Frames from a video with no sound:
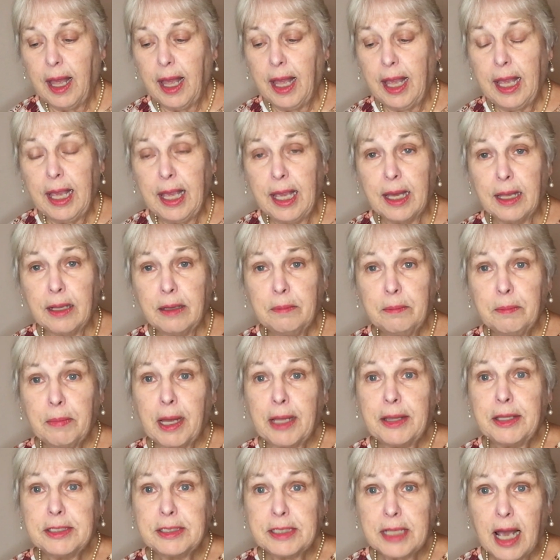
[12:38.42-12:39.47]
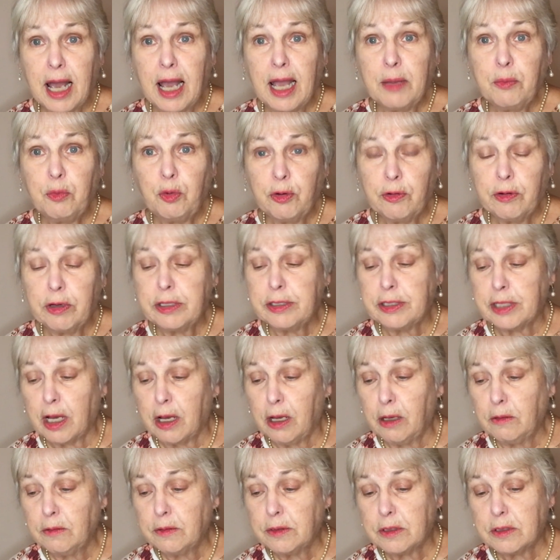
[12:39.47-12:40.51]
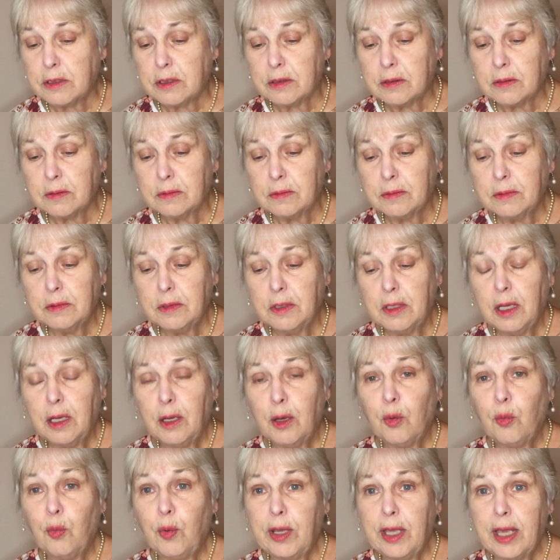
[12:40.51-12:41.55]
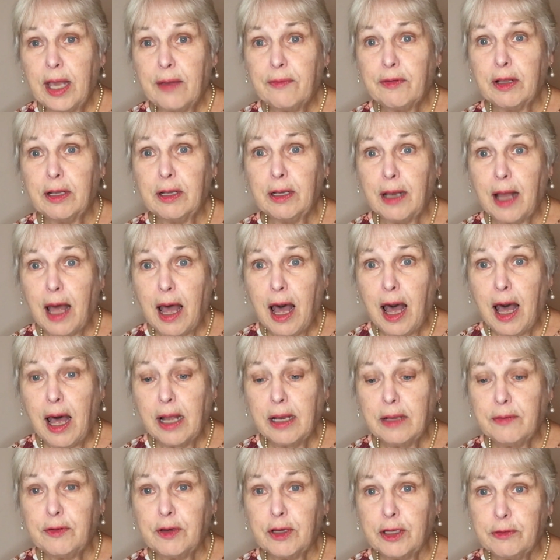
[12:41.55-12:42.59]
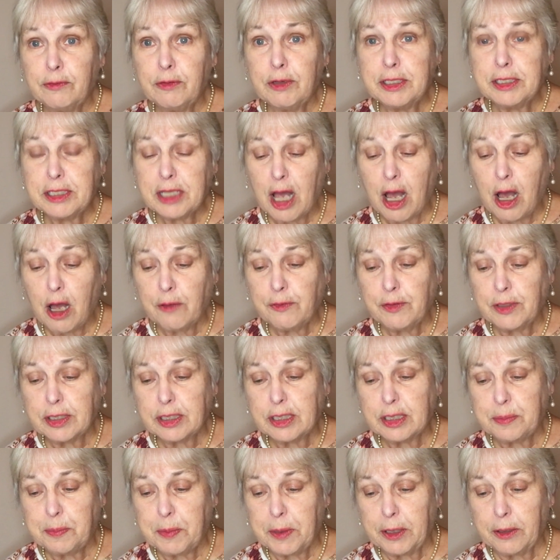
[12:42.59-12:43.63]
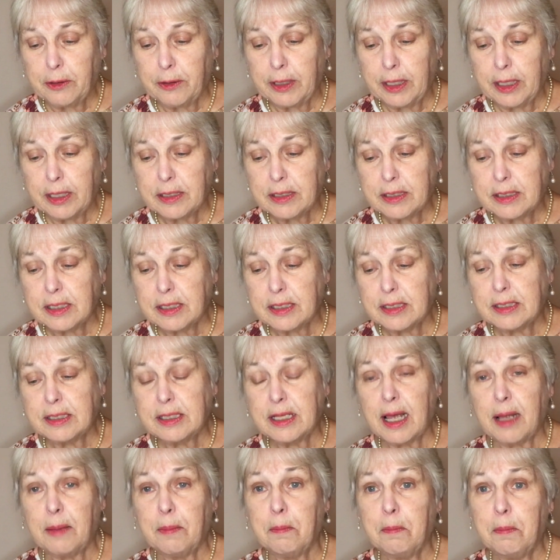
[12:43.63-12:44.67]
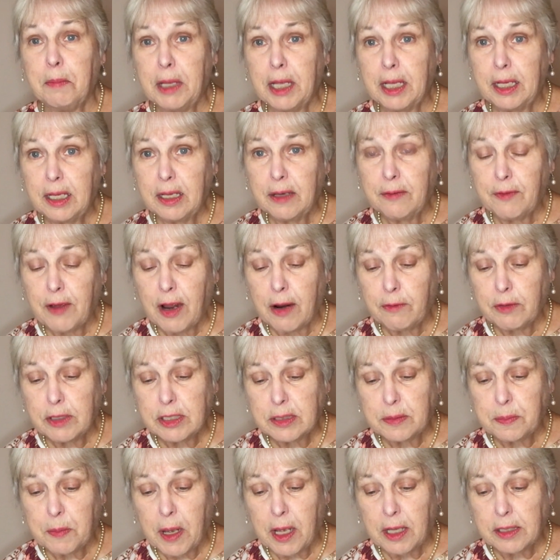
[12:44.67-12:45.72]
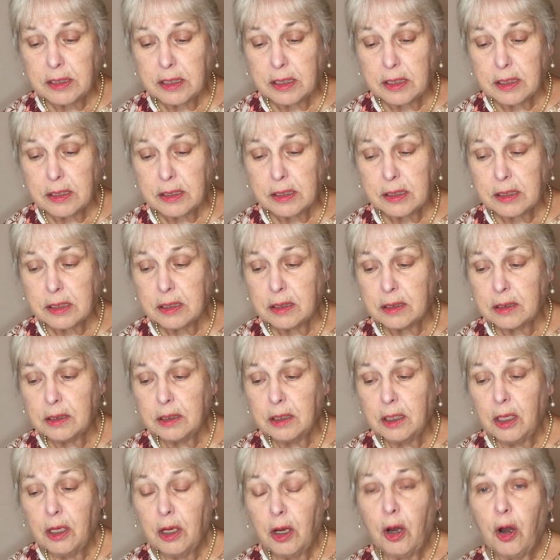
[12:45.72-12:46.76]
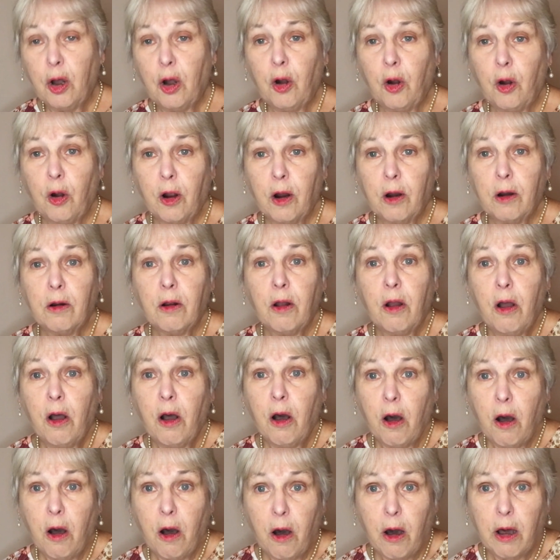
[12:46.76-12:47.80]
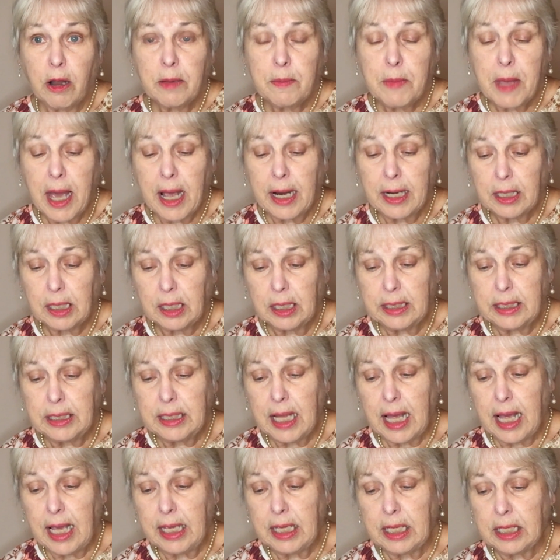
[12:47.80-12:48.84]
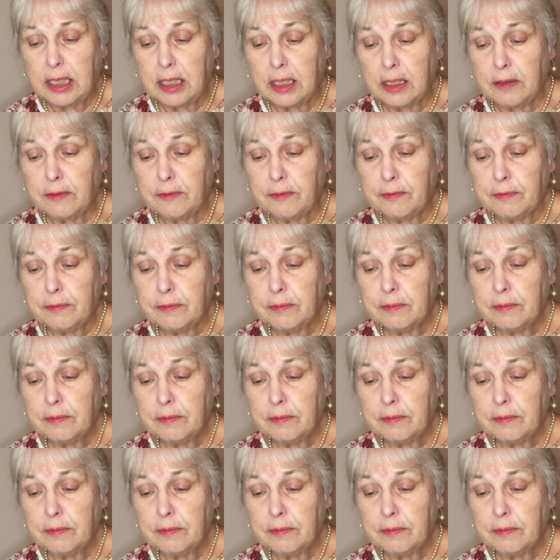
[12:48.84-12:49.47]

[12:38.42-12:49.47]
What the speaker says: And by the time we're adults, we have a lot of unresolved experiences that many of our responses are automatically negative,